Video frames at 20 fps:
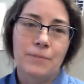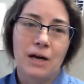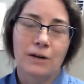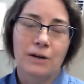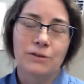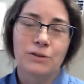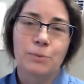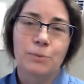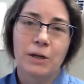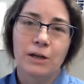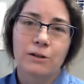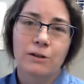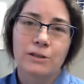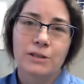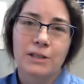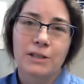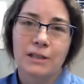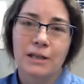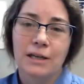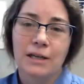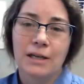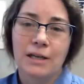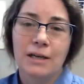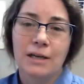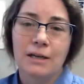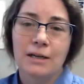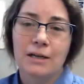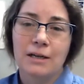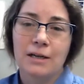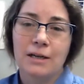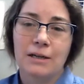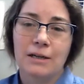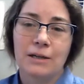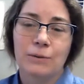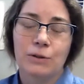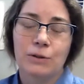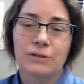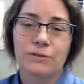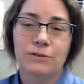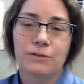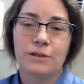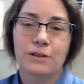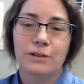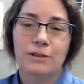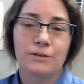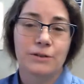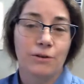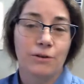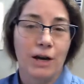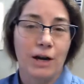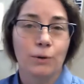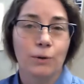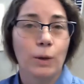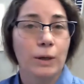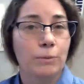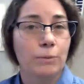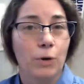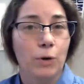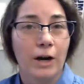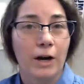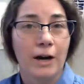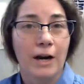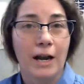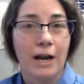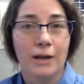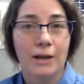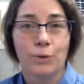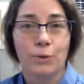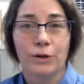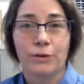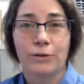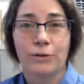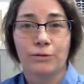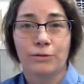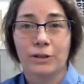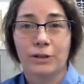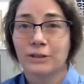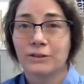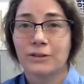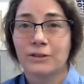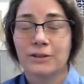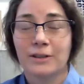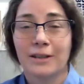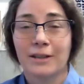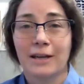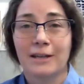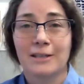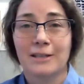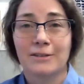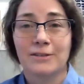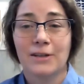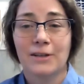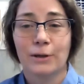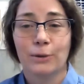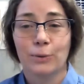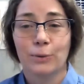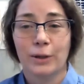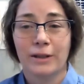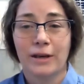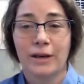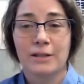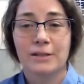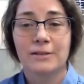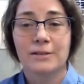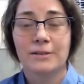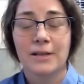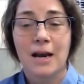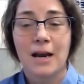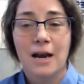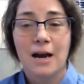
our speaker tonight uh, was is Greg Whitmore, and we're thrilled that he's here with us.